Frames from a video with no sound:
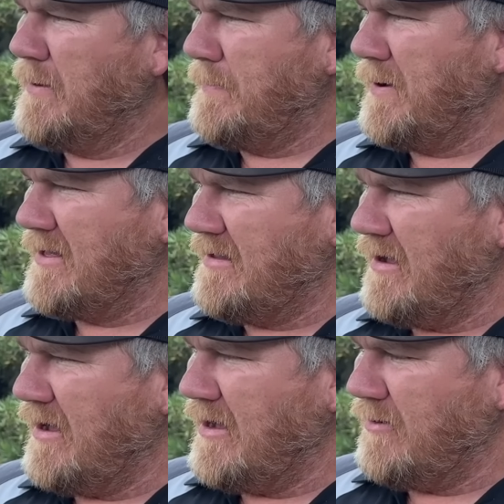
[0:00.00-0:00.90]
but
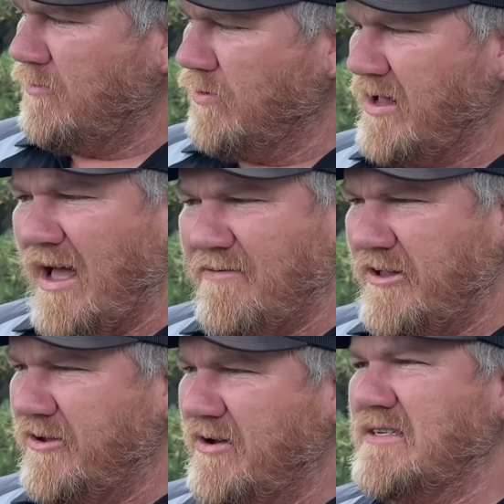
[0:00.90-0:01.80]
we'll dive
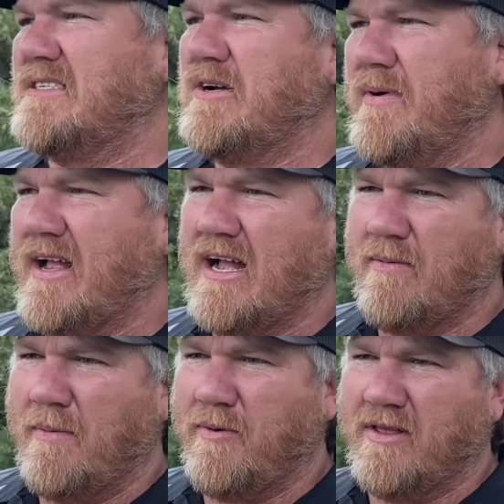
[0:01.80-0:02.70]
into it and see what we can come
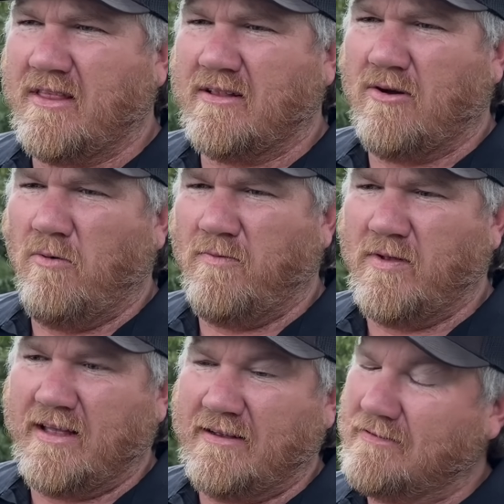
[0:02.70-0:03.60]
up with, and
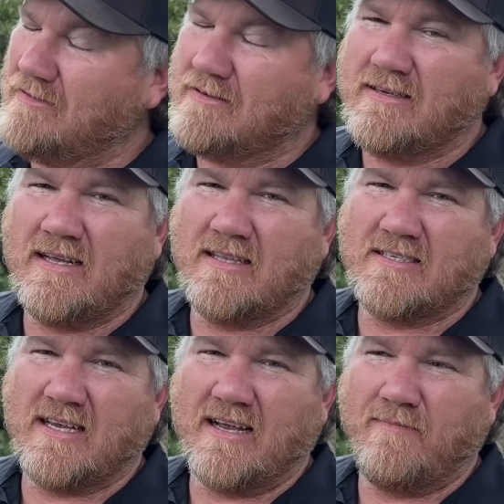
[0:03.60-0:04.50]
hopefully get this
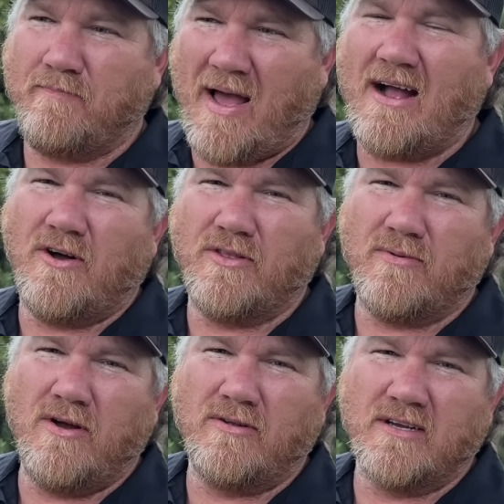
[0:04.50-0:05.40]
thing back on the
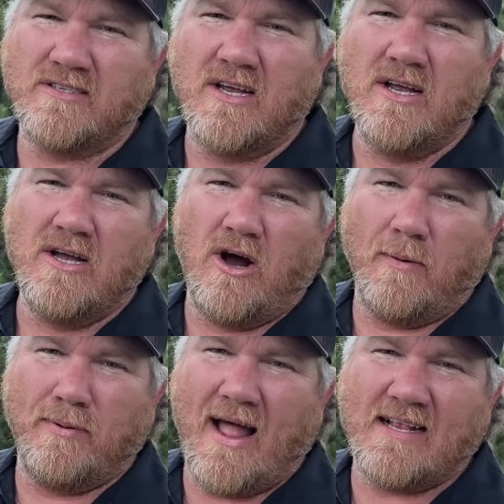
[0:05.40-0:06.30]
road, because our
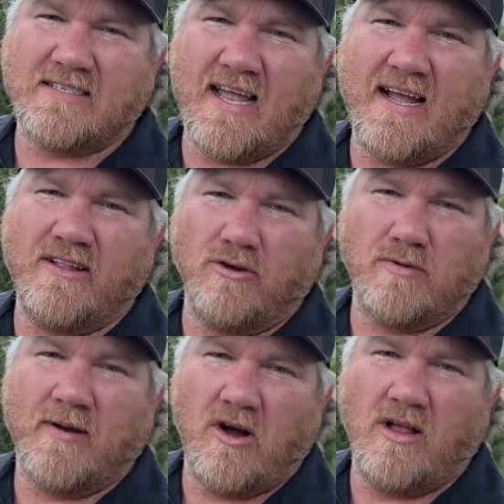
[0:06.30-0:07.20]
plan is to take it to
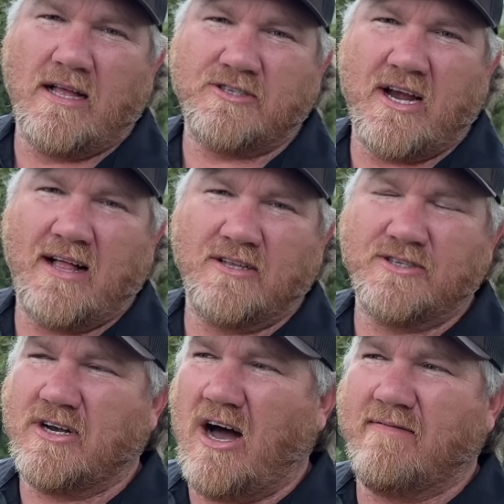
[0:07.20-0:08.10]
Ultimate Callout
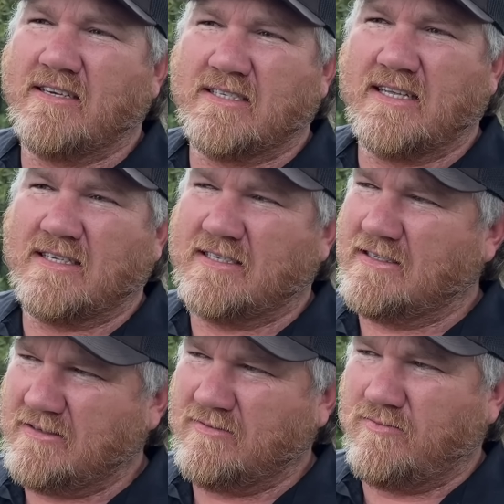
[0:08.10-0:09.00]
Challenge. Obviously, that's
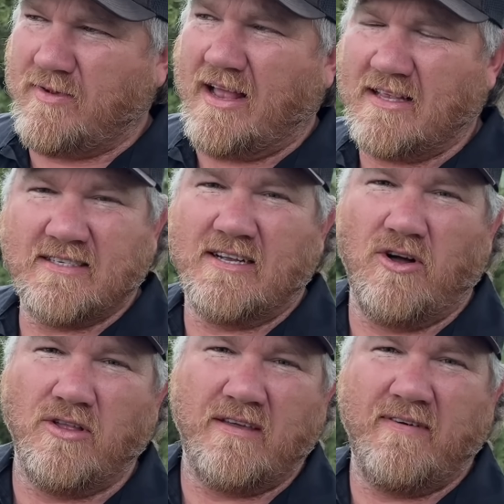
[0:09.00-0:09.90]
take this thing to
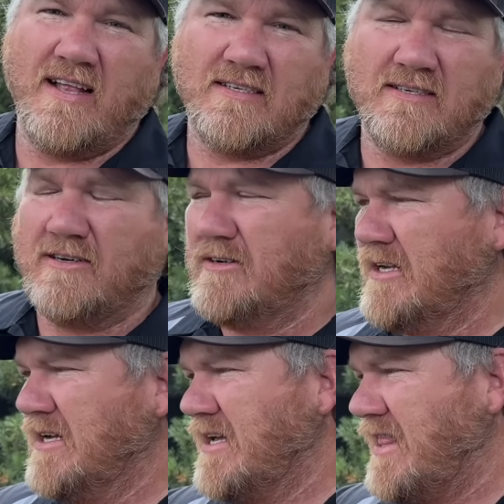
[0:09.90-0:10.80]
all the events, so
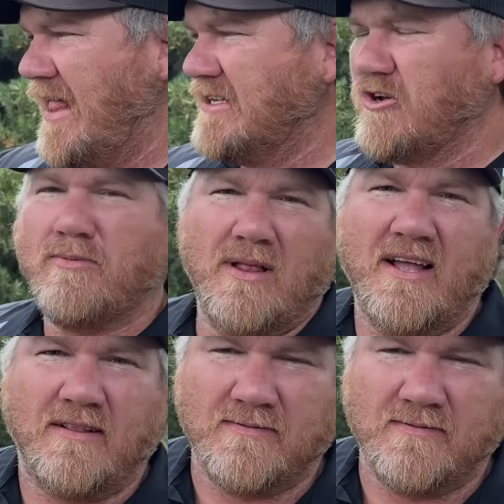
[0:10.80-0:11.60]
that is our plan.